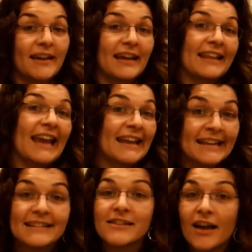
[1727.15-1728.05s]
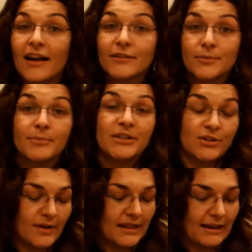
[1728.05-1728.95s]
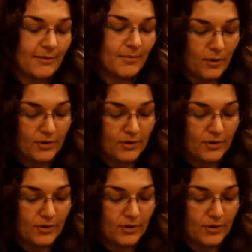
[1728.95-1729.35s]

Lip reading: that get hand knit socks will be showing them